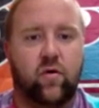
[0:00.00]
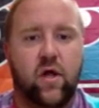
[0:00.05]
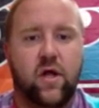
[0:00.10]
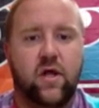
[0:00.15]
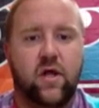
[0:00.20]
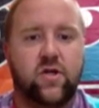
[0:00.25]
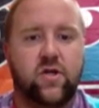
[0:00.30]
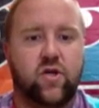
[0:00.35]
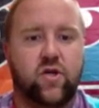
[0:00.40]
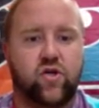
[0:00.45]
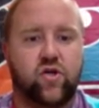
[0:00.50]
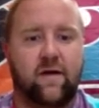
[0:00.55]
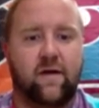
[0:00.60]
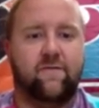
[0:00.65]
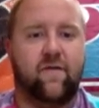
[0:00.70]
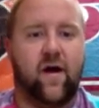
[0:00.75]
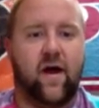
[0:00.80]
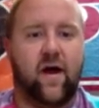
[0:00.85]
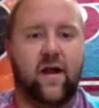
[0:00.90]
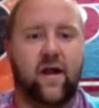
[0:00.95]
to try and
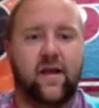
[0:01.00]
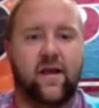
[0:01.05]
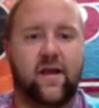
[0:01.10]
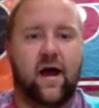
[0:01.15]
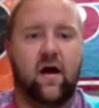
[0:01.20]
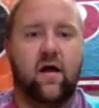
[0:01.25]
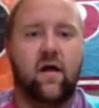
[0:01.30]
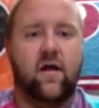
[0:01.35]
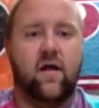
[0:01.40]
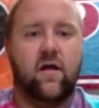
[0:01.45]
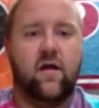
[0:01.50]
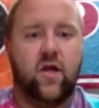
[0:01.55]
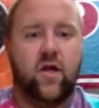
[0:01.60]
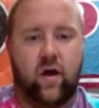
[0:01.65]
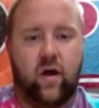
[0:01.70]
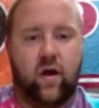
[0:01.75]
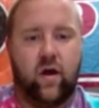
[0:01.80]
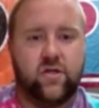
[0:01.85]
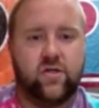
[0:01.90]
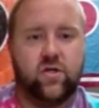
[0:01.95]
find out your
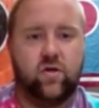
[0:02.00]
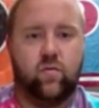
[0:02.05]
answer,